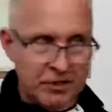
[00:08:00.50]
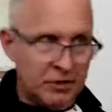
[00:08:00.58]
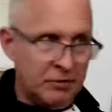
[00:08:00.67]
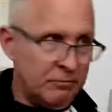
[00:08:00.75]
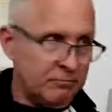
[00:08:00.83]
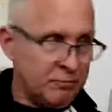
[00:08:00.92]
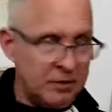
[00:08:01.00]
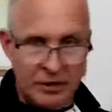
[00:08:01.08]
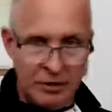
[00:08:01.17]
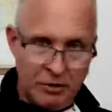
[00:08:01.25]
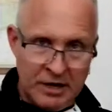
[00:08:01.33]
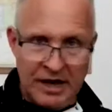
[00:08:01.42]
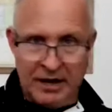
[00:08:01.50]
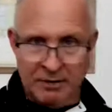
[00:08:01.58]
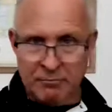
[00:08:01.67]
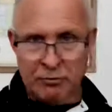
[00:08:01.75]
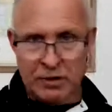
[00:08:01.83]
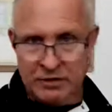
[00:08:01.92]
you know, play a little
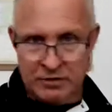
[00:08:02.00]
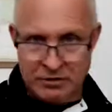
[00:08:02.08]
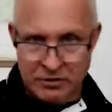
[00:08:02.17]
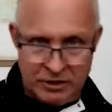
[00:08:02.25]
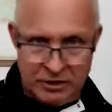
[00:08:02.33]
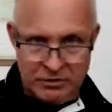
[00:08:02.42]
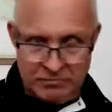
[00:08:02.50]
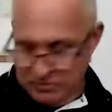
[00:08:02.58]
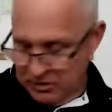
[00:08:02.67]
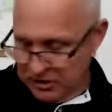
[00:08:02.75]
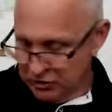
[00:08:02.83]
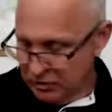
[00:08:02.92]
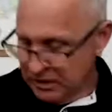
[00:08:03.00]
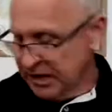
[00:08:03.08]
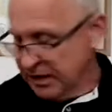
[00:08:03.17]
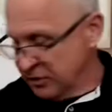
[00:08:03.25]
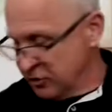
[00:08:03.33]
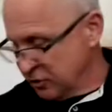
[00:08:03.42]
game. What look at look at your
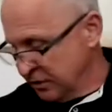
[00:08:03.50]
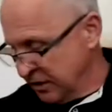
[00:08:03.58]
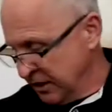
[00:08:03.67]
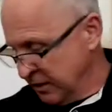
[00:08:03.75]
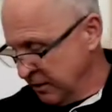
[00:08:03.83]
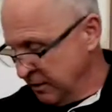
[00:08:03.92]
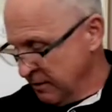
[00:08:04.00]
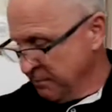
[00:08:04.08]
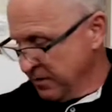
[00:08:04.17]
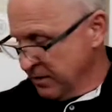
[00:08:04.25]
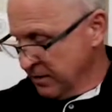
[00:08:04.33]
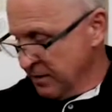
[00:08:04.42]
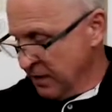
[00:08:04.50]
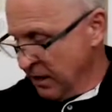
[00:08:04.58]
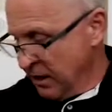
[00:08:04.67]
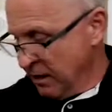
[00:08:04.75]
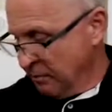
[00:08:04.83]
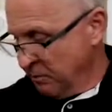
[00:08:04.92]
knee. Is your knee
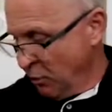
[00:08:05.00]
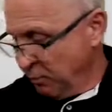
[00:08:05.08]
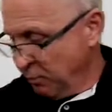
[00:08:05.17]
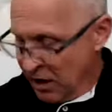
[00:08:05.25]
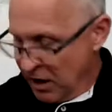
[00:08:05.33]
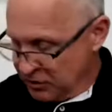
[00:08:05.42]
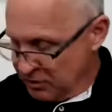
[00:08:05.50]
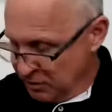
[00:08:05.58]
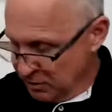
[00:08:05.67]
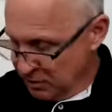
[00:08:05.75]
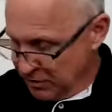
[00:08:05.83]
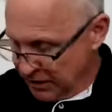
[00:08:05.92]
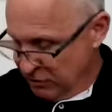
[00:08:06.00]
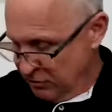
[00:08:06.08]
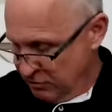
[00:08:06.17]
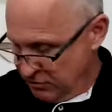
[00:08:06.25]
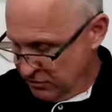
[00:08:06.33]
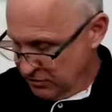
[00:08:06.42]
um, more proximal than
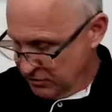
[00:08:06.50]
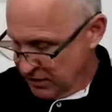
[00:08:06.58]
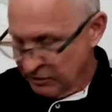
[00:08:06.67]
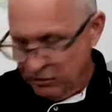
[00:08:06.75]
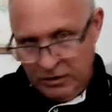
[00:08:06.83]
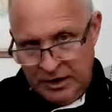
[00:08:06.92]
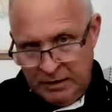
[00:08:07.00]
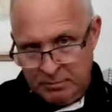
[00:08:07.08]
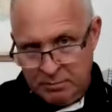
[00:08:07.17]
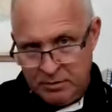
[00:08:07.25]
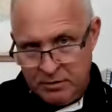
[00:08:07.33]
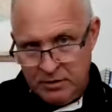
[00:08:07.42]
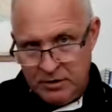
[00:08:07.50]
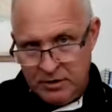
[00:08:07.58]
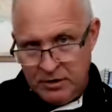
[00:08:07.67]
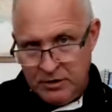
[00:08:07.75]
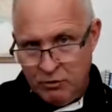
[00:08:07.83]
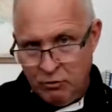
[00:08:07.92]
your than your hip,
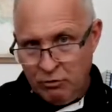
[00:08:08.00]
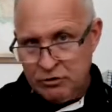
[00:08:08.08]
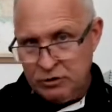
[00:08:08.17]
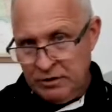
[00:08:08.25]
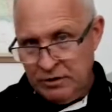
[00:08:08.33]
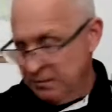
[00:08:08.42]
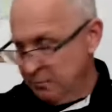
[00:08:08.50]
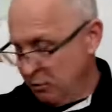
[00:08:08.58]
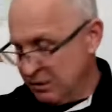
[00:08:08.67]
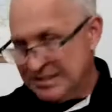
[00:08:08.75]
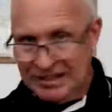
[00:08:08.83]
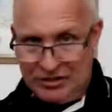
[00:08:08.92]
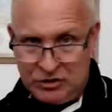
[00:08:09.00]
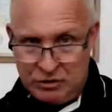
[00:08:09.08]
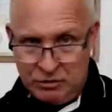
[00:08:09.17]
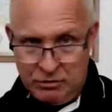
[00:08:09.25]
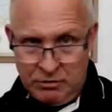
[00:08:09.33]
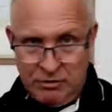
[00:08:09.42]
or is your knee more
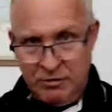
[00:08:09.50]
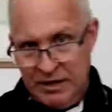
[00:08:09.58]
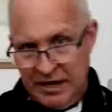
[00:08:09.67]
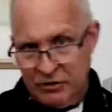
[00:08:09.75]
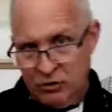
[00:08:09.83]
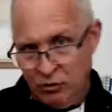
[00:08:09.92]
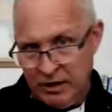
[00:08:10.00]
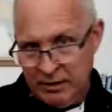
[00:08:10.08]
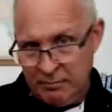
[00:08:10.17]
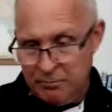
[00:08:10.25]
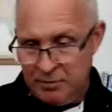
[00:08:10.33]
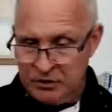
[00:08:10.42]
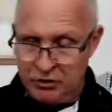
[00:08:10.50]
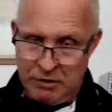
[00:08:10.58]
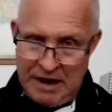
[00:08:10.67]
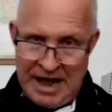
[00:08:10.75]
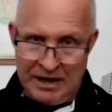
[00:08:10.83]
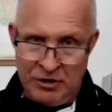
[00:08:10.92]
distal than your hip? Is
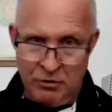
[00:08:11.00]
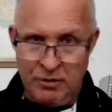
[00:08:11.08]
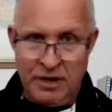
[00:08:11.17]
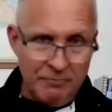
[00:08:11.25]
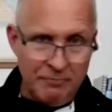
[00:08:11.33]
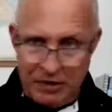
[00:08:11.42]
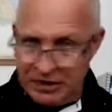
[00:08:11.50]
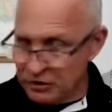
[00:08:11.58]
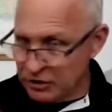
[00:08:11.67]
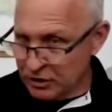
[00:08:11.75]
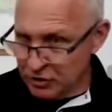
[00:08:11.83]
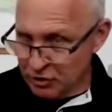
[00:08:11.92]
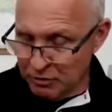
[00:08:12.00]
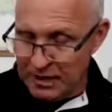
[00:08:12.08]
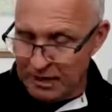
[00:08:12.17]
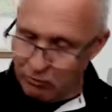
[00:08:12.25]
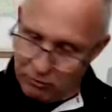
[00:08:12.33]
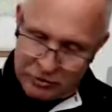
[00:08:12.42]
your ankle right? You can do
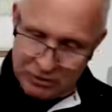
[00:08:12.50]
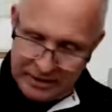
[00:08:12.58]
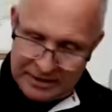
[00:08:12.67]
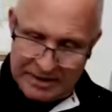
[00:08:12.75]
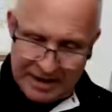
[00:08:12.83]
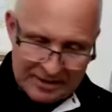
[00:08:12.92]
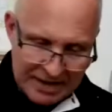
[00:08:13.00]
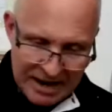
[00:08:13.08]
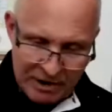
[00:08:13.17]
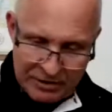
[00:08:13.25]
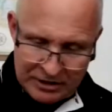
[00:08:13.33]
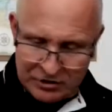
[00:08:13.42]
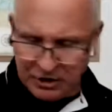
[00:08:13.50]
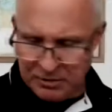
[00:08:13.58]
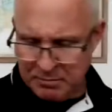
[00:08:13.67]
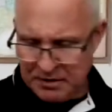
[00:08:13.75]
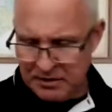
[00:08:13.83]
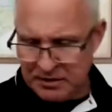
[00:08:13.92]
that. Once you get that down, that's going to
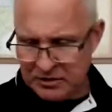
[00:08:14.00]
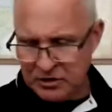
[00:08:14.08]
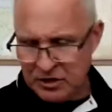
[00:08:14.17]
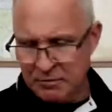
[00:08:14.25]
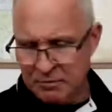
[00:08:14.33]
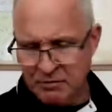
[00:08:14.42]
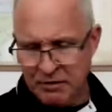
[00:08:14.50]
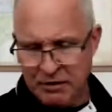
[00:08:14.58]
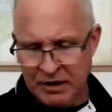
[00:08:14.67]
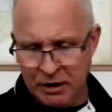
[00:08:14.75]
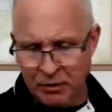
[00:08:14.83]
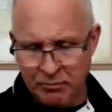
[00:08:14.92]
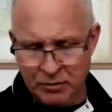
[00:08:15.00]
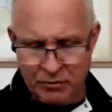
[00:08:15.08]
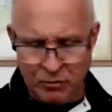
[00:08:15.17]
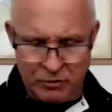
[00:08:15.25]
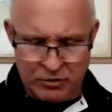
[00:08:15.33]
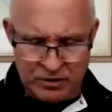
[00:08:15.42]
be that's going to be very helpful.
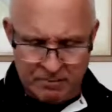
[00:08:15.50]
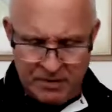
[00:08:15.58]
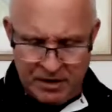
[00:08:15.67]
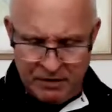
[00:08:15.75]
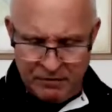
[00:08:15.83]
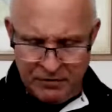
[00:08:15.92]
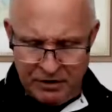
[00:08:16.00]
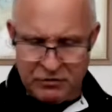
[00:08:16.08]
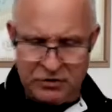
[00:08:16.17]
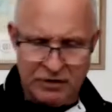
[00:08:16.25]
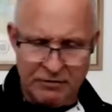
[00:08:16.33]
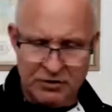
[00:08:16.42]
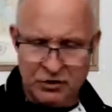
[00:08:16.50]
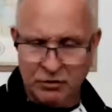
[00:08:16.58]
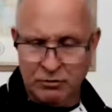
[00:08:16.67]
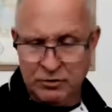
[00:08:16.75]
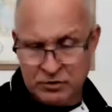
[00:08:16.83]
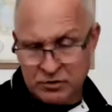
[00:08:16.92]
Of course, figure seven
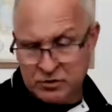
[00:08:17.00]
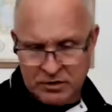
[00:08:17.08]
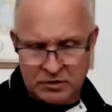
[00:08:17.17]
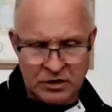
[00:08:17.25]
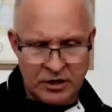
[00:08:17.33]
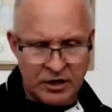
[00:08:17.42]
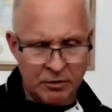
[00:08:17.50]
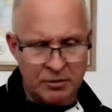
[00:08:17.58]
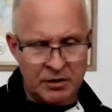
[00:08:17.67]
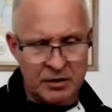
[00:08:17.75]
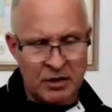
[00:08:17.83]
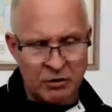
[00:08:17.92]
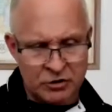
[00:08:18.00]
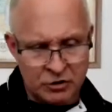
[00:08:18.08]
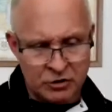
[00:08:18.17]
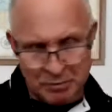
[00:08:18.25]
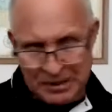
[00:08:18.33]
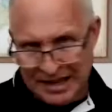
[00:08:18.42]
two is is going to help you a lot.
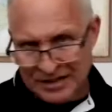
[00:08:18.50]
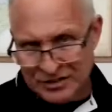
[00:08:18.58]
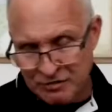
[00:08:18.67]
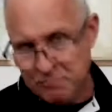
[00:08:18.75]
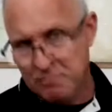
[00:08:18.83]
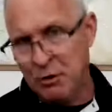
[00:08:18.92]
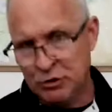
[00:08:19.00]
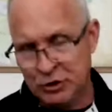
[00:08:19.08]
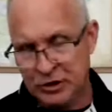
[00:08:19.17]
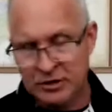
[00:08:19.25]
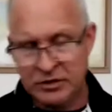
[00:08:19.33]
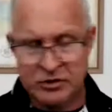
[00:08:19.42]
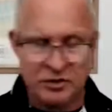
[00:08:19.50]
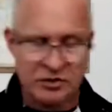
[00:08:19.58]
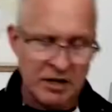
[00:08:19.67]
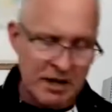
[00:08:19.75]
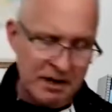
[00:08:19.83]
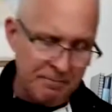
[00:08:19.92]
Also, planes of motion. This
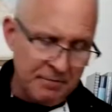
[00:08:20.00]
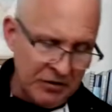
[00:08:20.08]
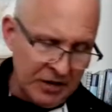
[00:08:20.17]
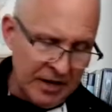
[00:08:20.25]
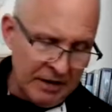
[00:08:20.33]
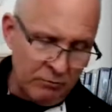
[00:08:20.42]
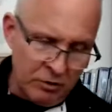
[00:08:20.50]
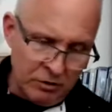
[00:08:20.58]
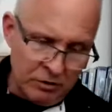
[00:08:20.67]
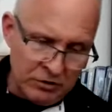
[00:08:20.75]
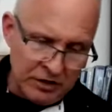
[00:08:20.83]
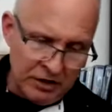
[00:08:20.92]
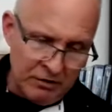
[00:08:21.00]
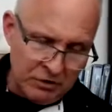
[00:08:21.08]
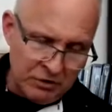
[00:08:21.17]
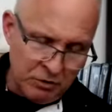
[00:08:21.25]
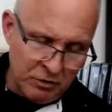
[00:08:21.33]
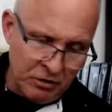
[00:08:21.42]
is this again, one of those
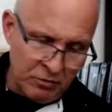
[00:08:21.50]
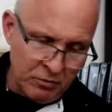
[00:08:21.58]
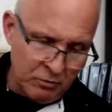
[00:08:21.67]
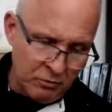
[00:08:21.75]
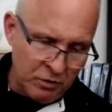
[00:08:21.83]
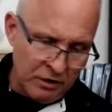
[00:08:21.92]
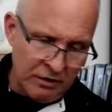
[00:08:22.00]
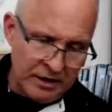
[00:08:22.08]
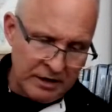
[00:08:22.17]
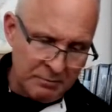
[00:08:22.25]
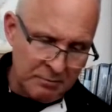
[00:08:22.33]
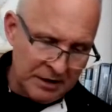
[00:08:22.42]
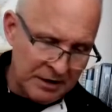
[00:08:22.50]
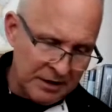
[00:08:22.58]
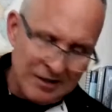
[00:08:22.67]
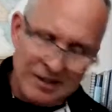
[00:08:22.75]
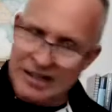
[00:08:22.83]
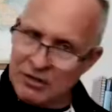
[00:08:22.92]
areas where, where it can be
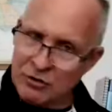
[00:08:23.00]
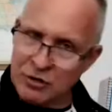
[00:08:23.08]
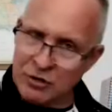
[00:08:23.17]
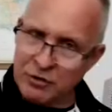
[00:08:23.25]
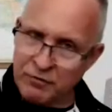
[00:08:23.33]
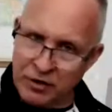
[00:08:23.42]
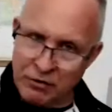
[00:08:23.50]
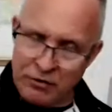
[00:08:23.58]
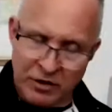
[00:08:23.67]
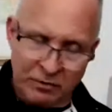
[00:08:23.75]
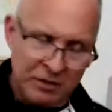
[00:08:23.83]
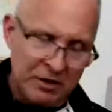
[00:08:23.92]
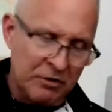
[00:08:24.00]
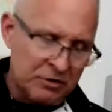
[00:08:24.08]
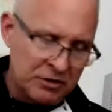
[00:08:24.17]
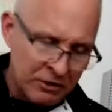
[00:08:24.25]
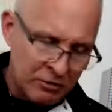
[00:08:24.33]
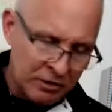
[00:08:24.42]
a little confusing
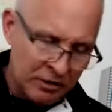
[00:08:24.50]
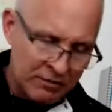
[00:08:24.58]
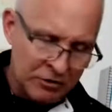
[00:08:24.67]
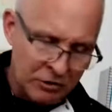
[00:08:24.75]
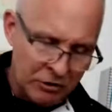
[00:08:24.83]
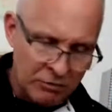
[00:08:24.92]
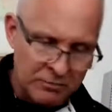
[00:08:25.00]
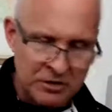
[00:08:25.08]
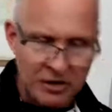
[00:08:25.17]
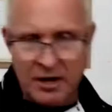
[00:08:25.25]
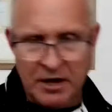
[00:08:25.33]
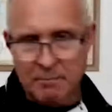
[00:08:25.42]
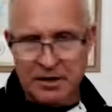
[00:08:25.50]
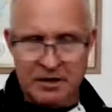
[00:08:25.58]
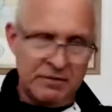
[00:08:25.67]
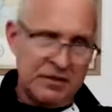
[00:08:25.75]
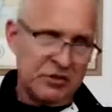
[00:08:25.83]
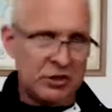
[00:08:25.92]
because not only of the terms, but
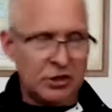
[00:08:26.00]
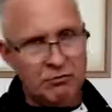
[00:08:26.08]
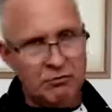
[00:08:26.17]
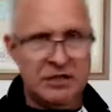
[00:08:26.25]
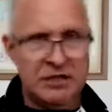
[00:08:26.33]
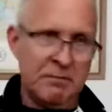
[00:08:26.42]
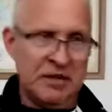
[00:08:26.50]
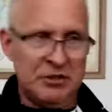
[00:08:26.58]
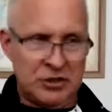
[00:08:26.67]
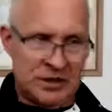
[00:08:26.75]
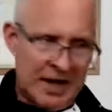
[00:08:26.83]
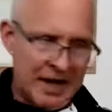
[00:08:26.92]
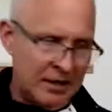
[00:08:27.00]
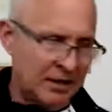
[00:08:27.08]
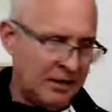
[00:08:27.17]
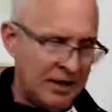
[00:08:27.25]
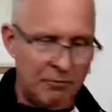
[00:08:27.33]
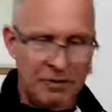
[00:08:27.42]
of this three
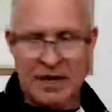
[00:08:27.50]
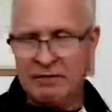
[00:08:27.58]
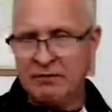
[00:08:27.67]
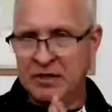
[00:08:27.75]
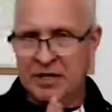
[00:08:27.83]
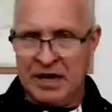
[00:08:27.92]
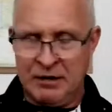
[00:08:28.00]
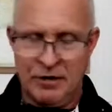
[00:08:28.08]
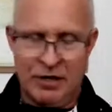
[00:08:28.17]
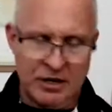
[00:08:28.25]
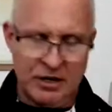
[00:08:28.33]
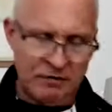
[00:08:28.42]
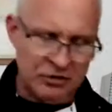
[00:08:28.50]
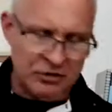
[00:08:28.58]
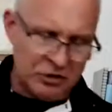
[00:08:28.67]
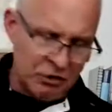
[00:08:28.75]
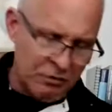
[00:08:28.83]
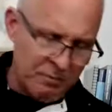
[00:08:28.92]
dimensionality that we have to kind of think of. And
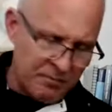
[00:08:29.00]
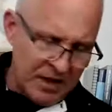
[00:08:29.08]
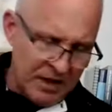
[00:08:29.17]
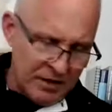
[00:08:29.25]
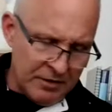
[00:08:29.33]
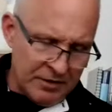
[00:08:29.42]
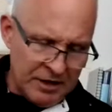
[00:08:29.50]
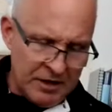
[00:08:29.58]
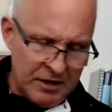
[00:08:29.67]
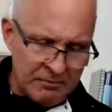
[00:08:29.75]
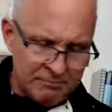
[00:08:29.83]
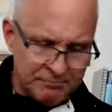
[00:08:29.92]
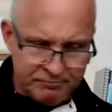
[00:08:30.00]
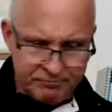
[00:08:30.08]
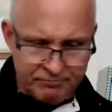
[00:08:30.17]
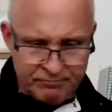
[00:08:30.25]
so the, um,